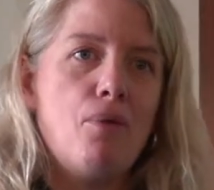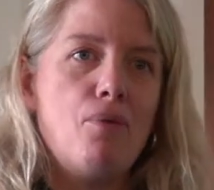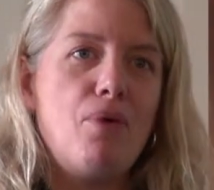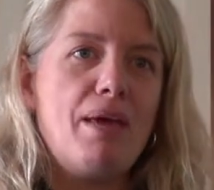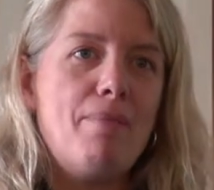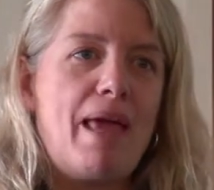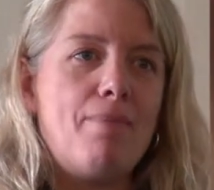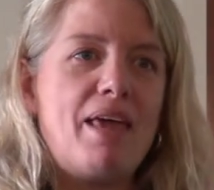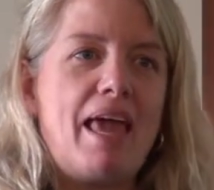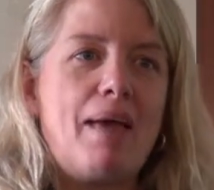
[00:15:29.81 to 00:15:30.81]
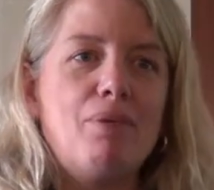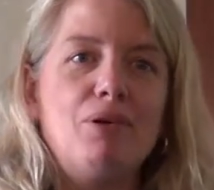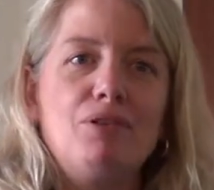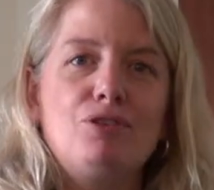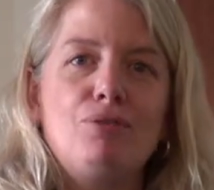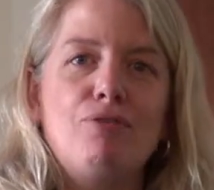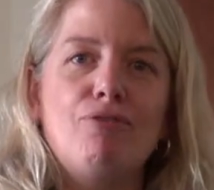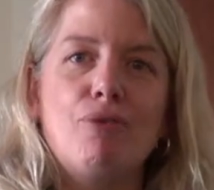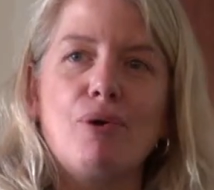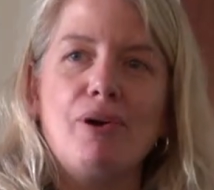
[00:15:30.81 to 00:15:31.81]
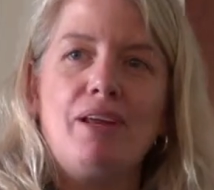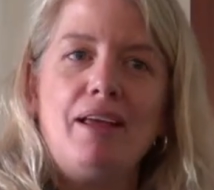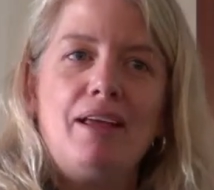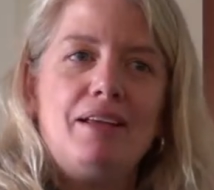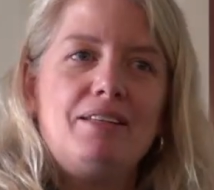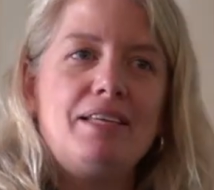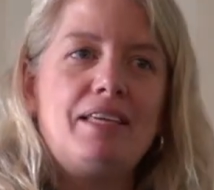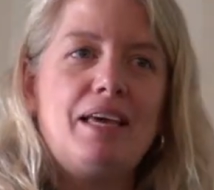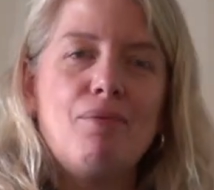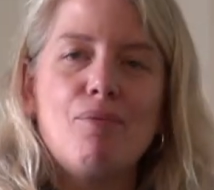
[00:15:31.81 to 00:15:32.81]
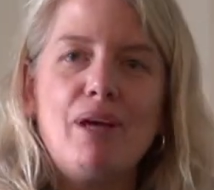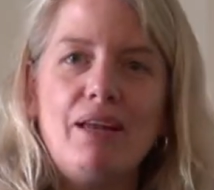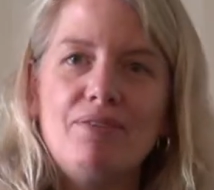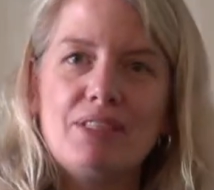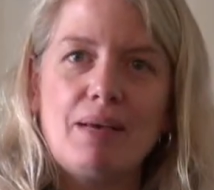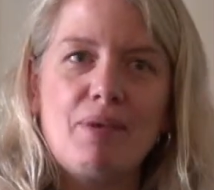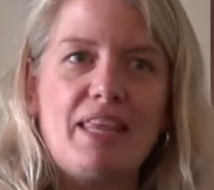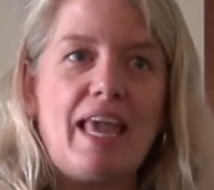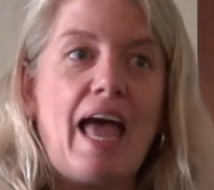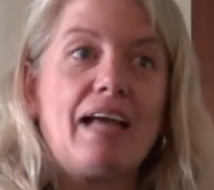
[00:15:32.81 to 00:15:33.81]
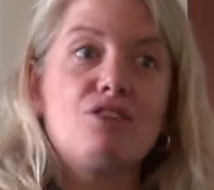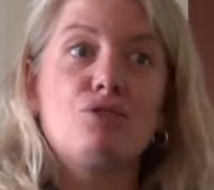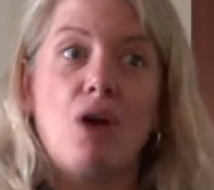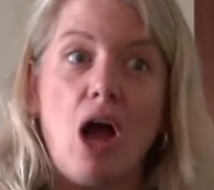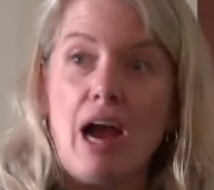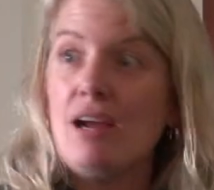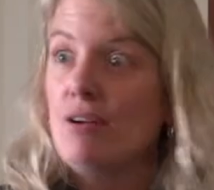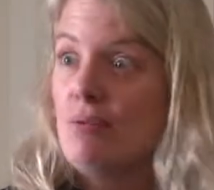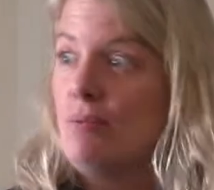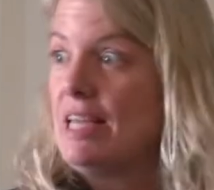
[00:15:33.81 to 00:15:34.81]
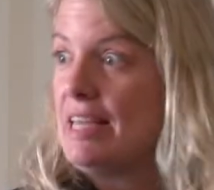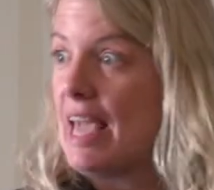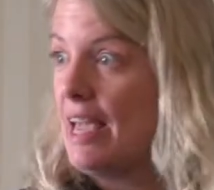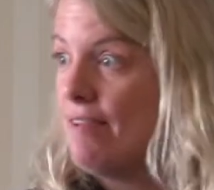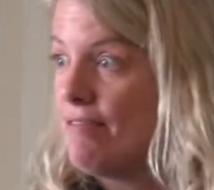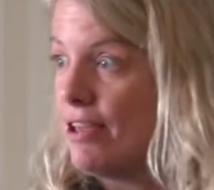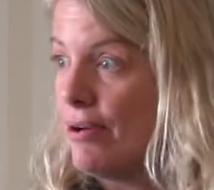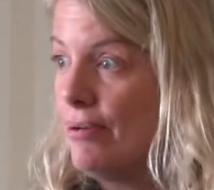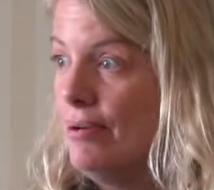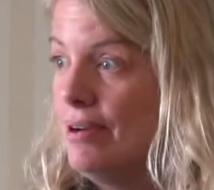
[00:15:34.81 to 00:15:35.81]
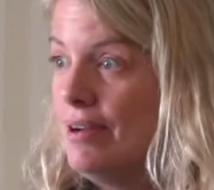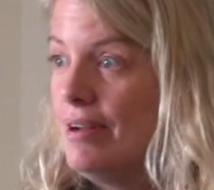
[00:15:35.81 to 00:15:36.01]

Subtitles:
We may be able to afford to get rid of some of the extra iron we gave you